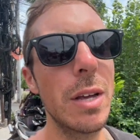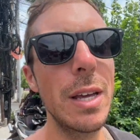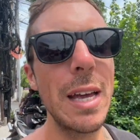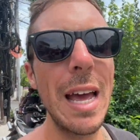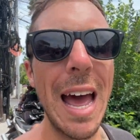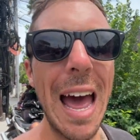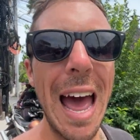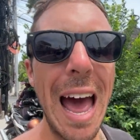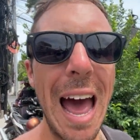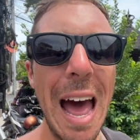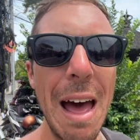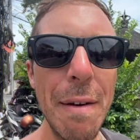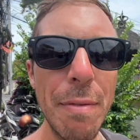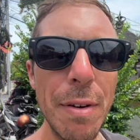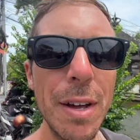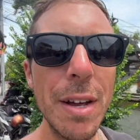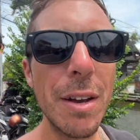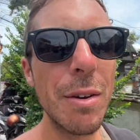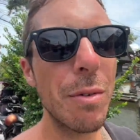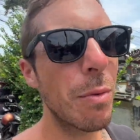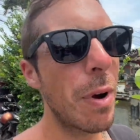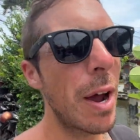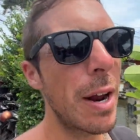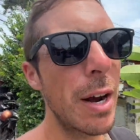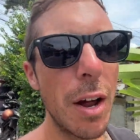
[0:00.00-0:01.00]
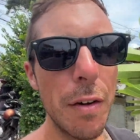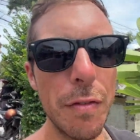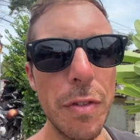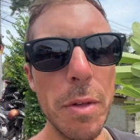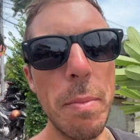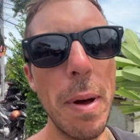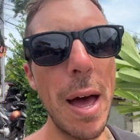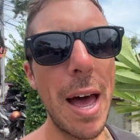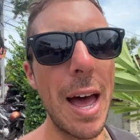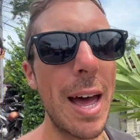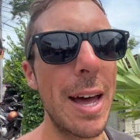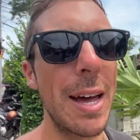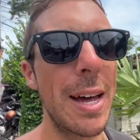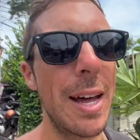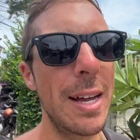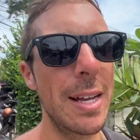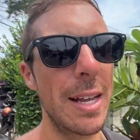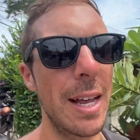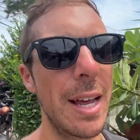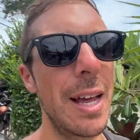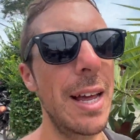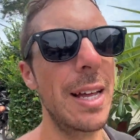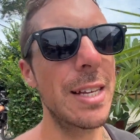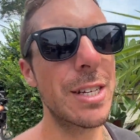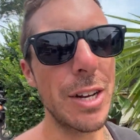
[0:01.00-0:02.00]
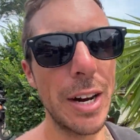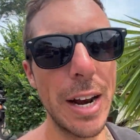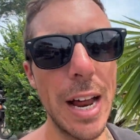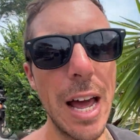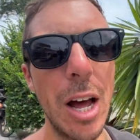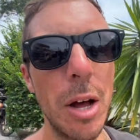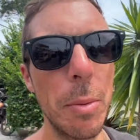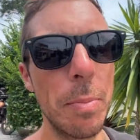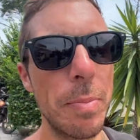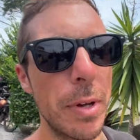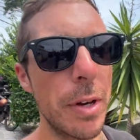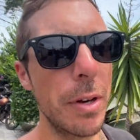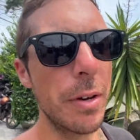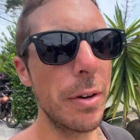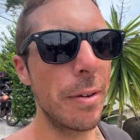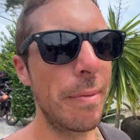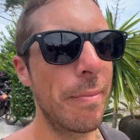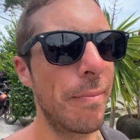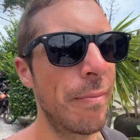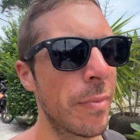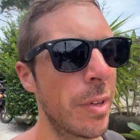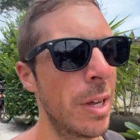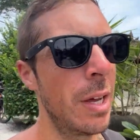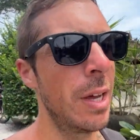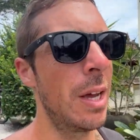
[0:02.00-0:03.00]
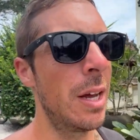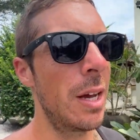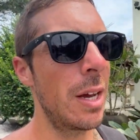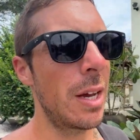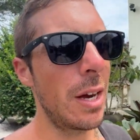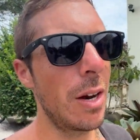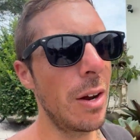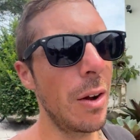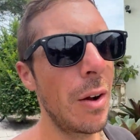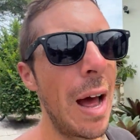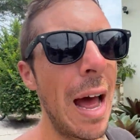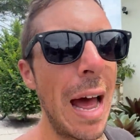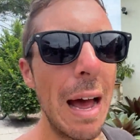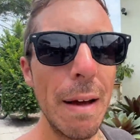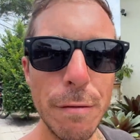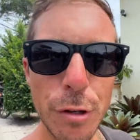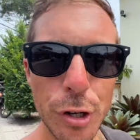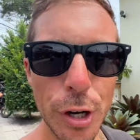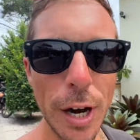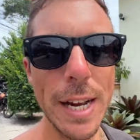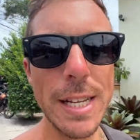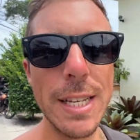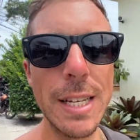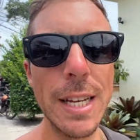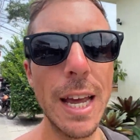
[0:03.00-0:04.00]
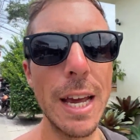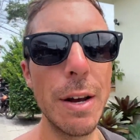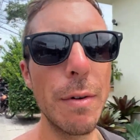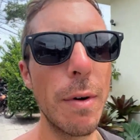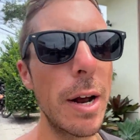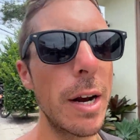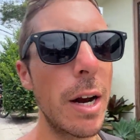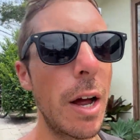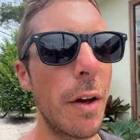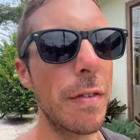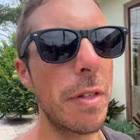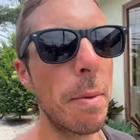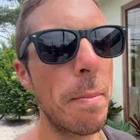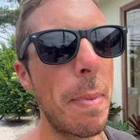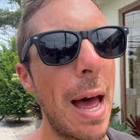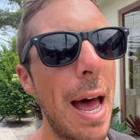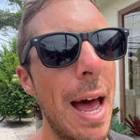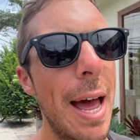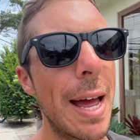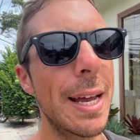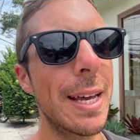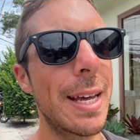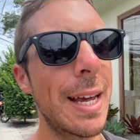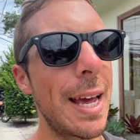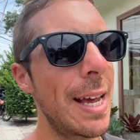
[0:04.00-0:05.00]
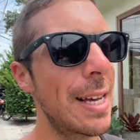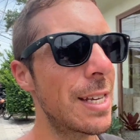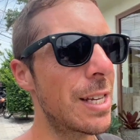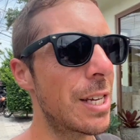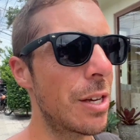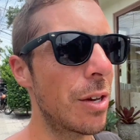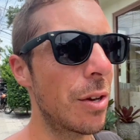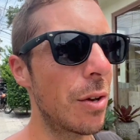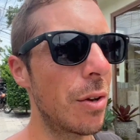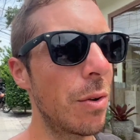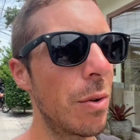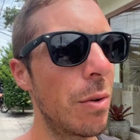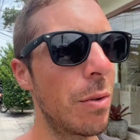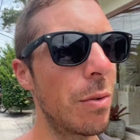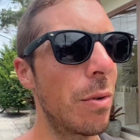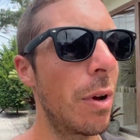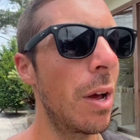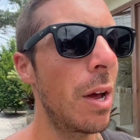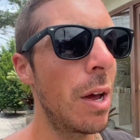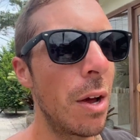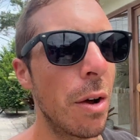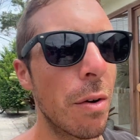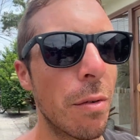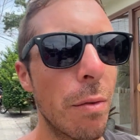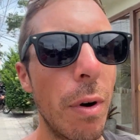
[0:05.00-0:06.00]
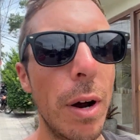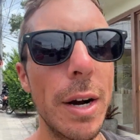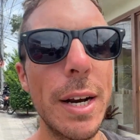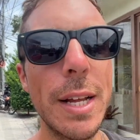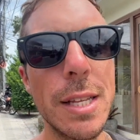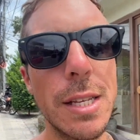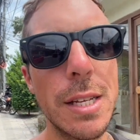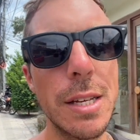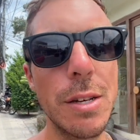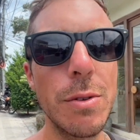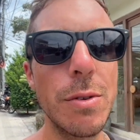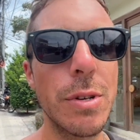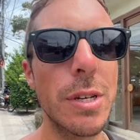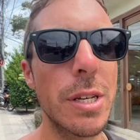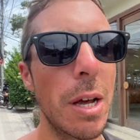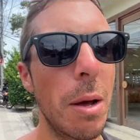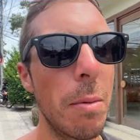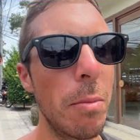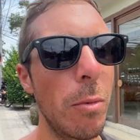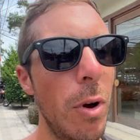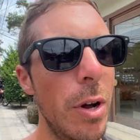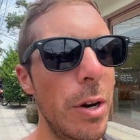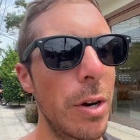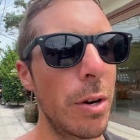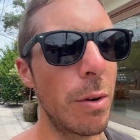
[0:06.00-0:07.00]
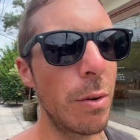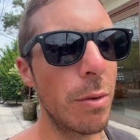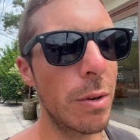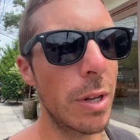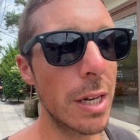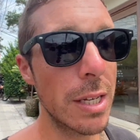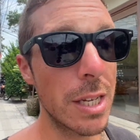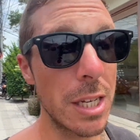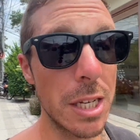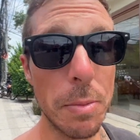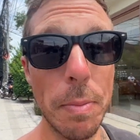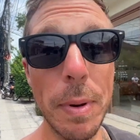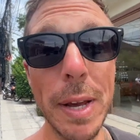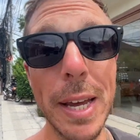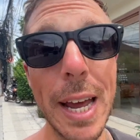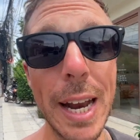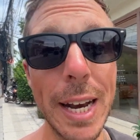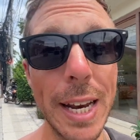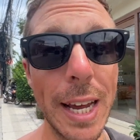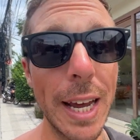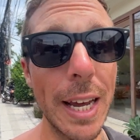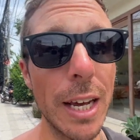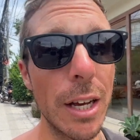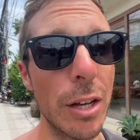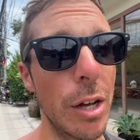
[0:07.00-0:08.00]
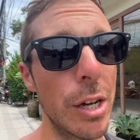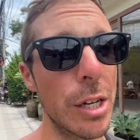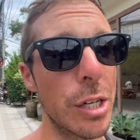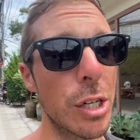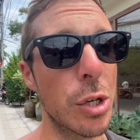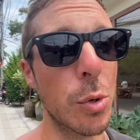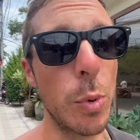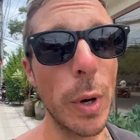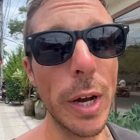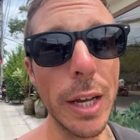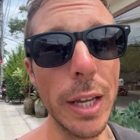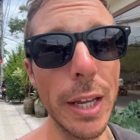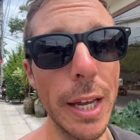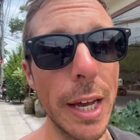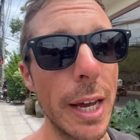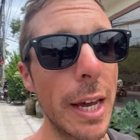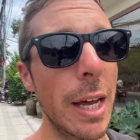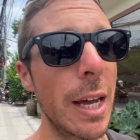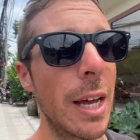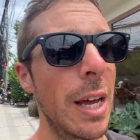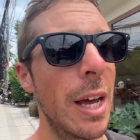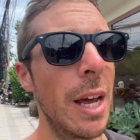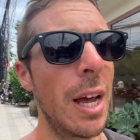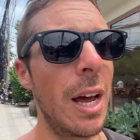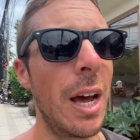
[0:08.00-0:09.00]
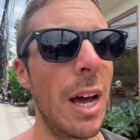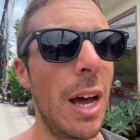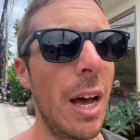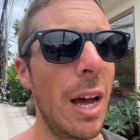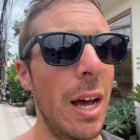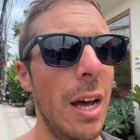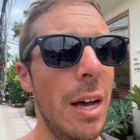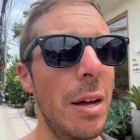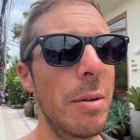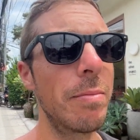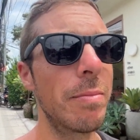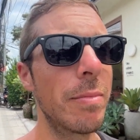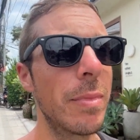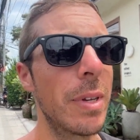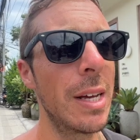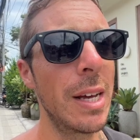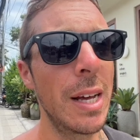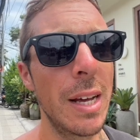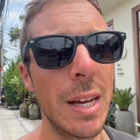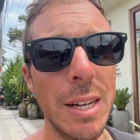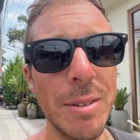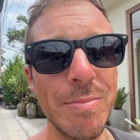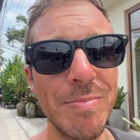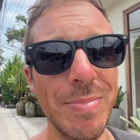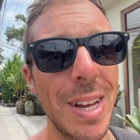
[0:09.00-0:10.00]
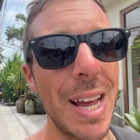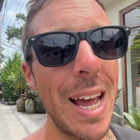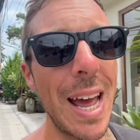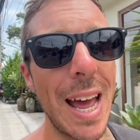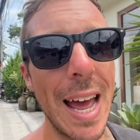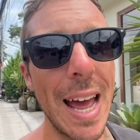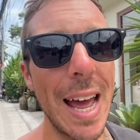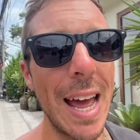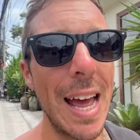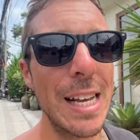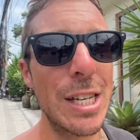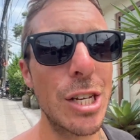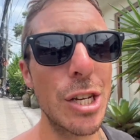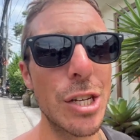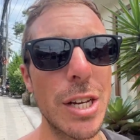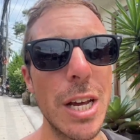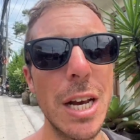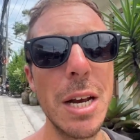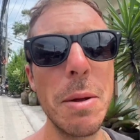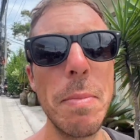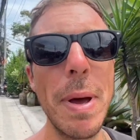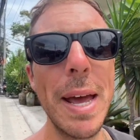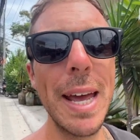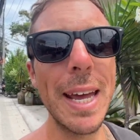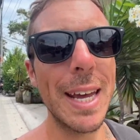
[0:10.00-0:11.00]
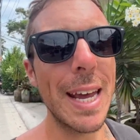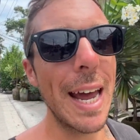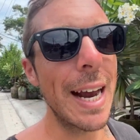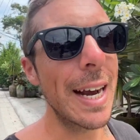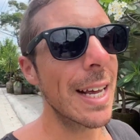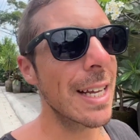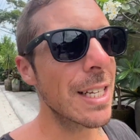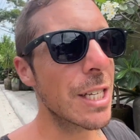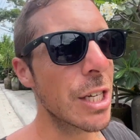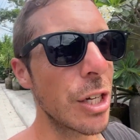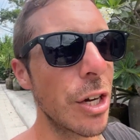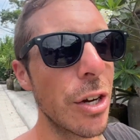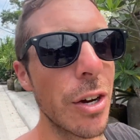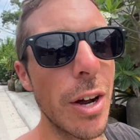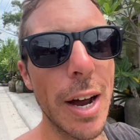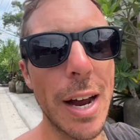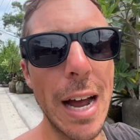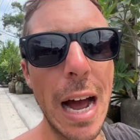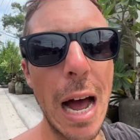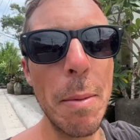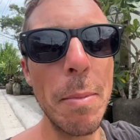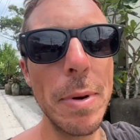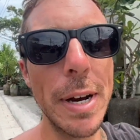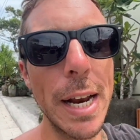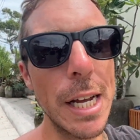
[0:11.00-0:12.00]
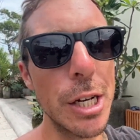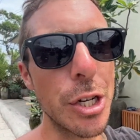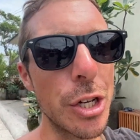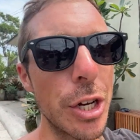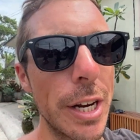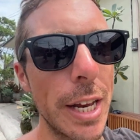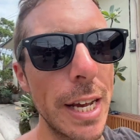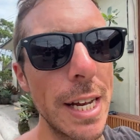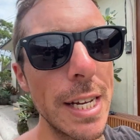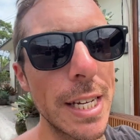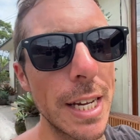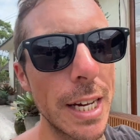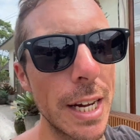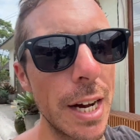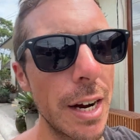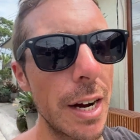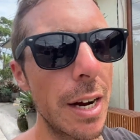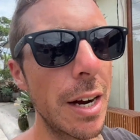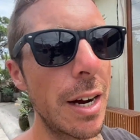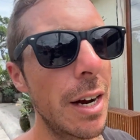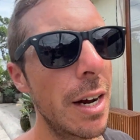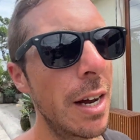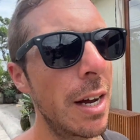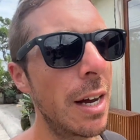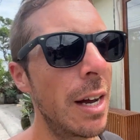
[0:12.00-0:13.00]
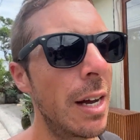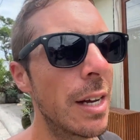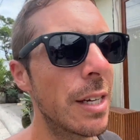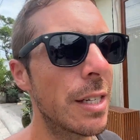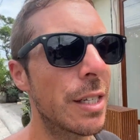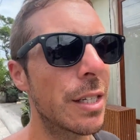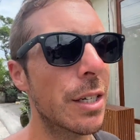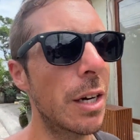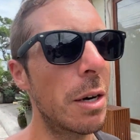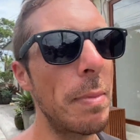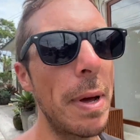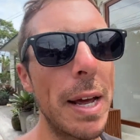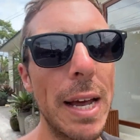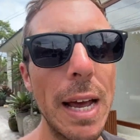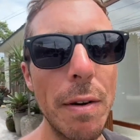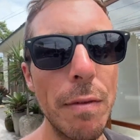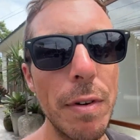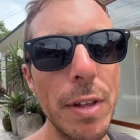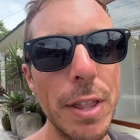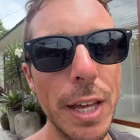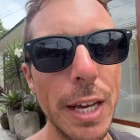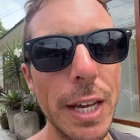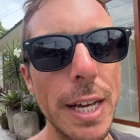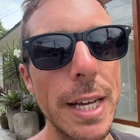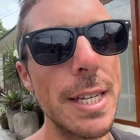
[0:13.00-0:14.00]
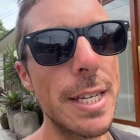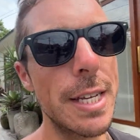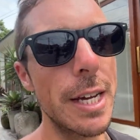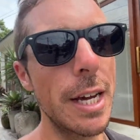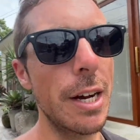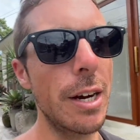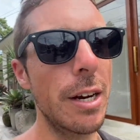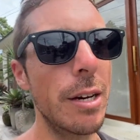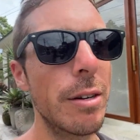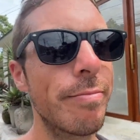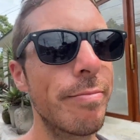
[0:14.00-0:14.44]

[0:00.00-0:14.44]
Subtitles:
yeah, have it right off the bat. It's going to help you. You know, have Translate right off the bat in case you run into someone who doesn't speak any English quickly. Yeah, it's just going to make getting to your accommodation easier. It's going to make everything easier.